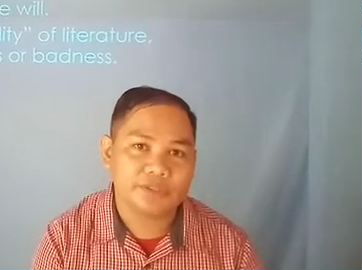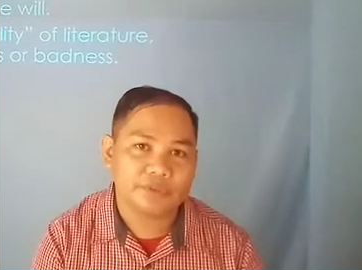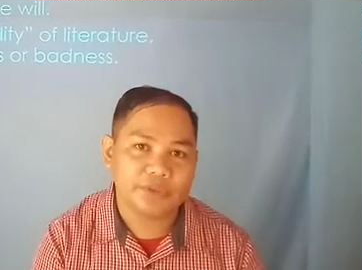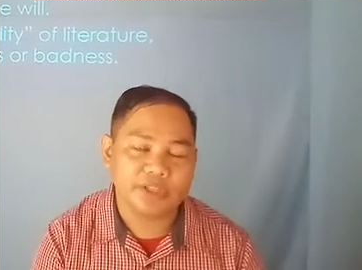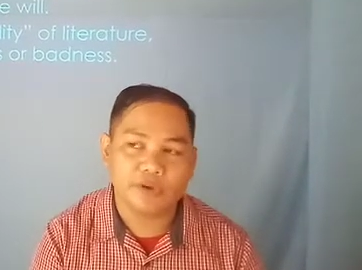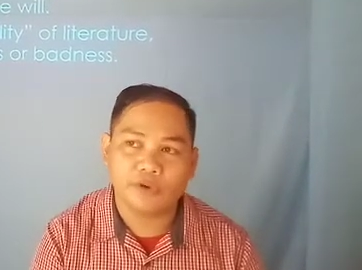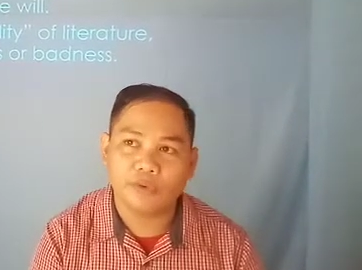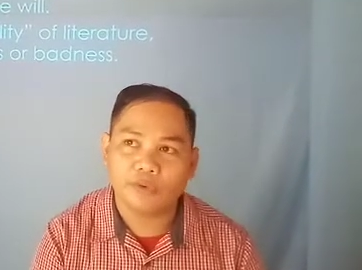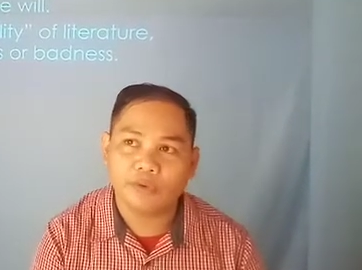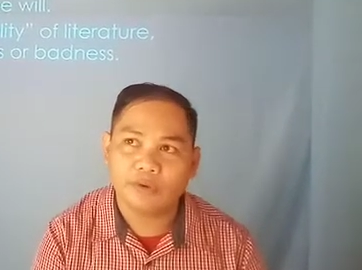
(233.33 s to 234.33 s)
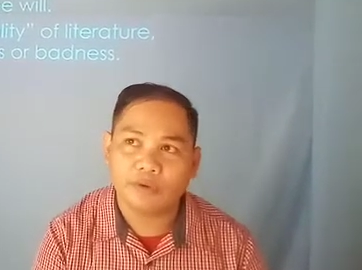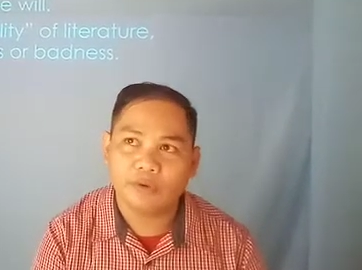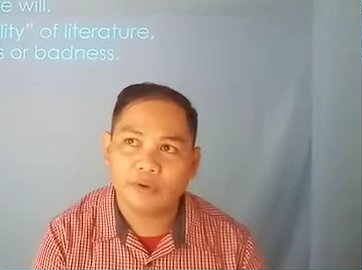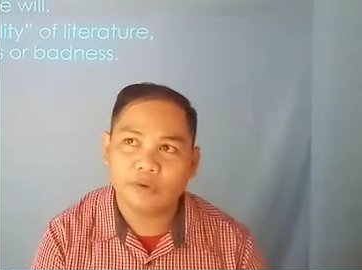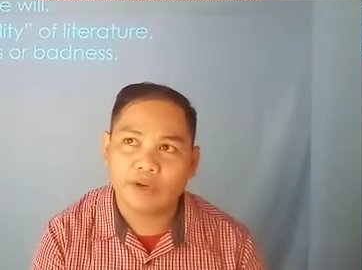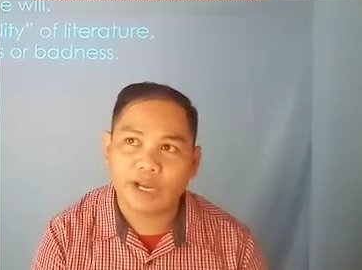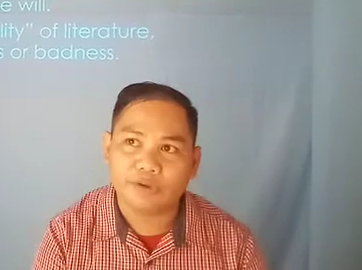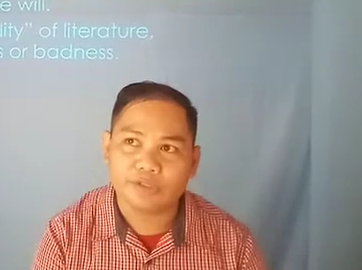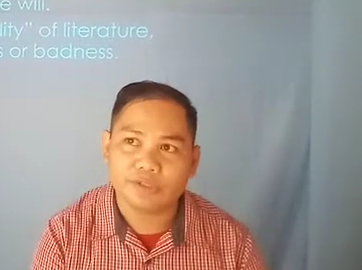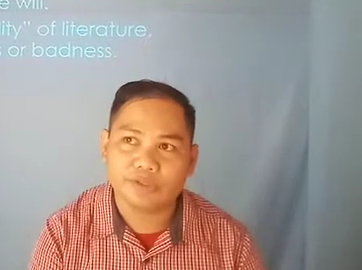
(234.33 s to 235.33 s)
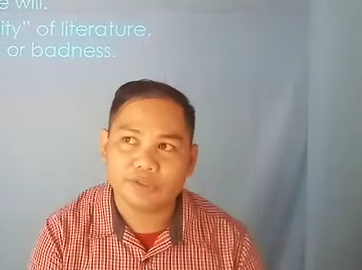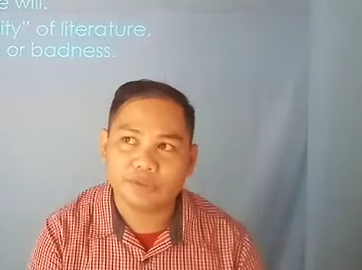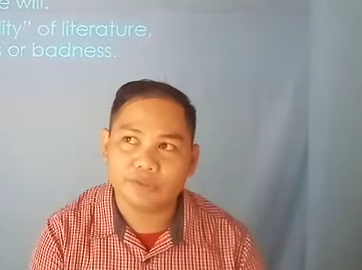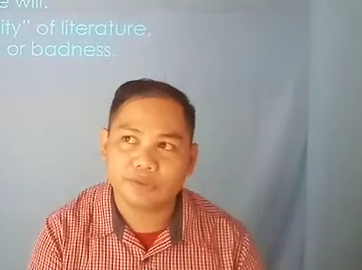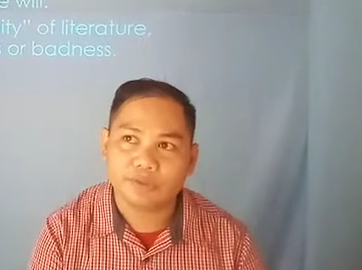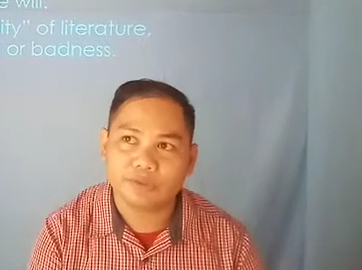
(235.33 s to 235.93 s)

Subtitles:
we know how to